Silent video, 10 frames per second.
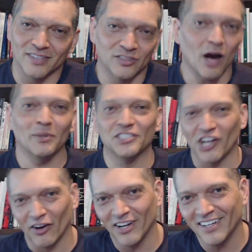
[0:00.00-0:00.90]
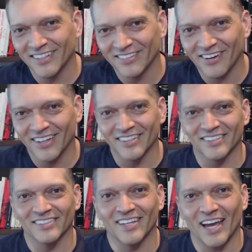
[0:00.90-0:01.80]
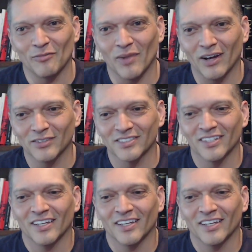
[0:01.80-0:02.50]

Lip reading: Tom and Jerry, right, the cat and mouse,